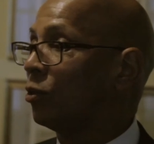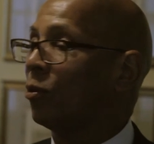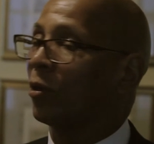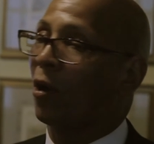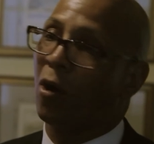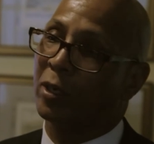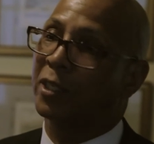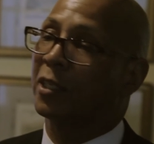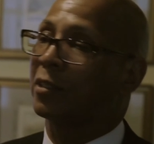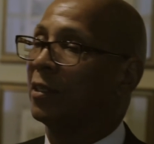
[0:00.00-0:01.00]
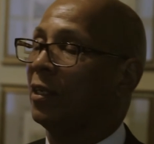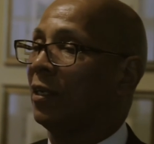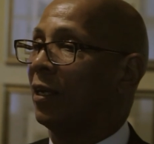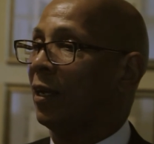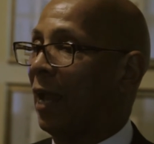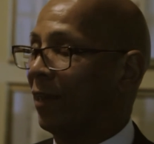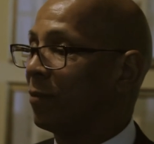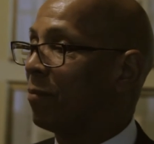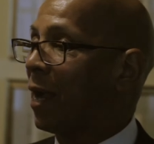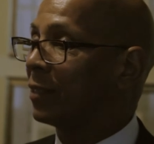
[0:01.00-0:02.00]
to do it, or just
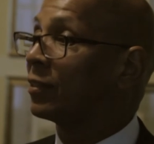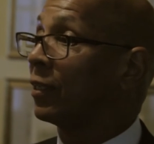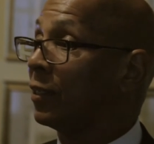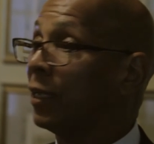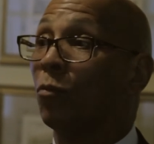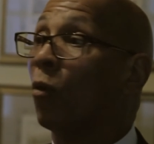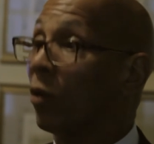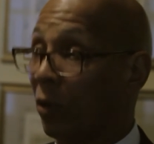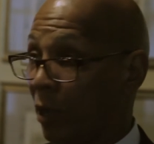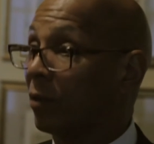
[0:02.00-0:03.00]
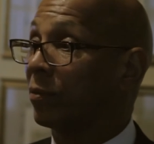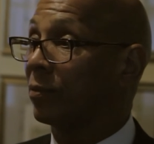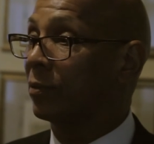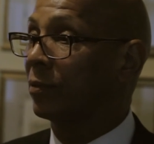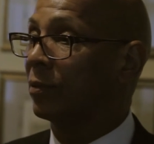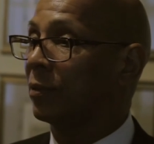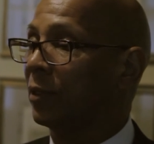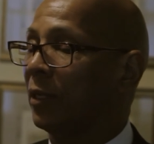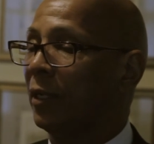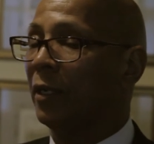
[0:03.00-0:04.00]
had the mindset, didn't want to know.
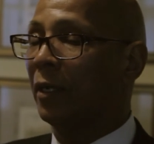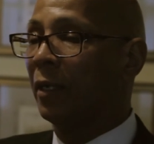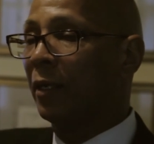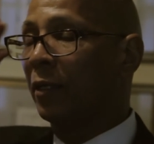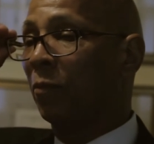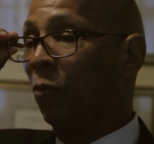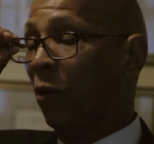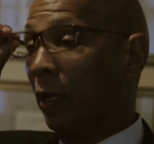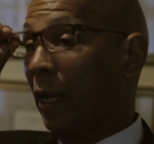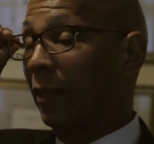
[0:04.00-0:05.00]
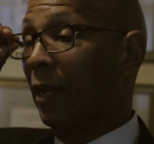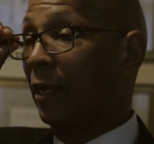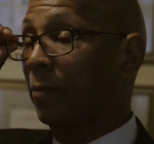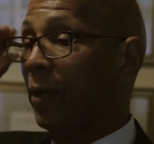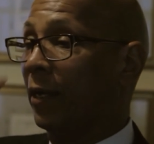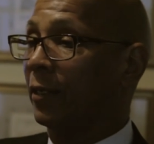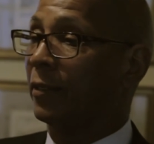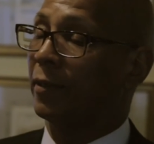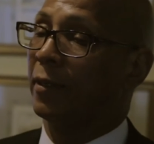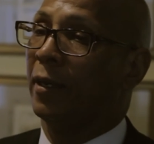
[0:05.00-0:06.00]
The more that I think about
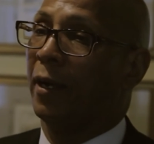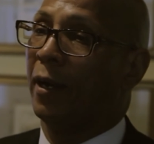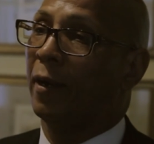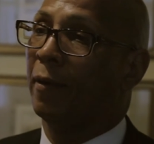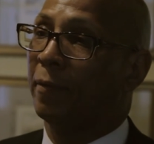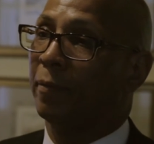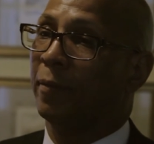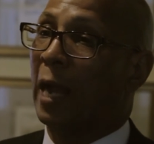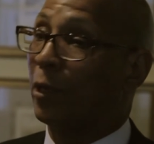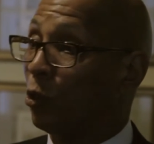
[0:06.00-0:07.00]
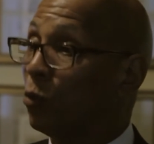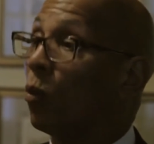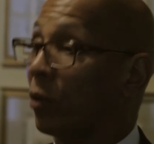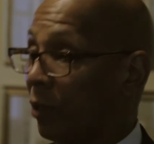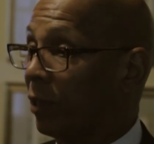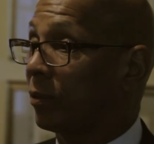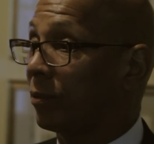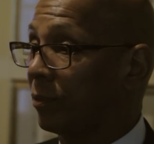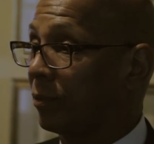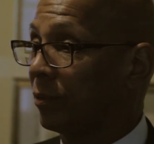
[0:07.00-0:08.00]
it, I do want to know.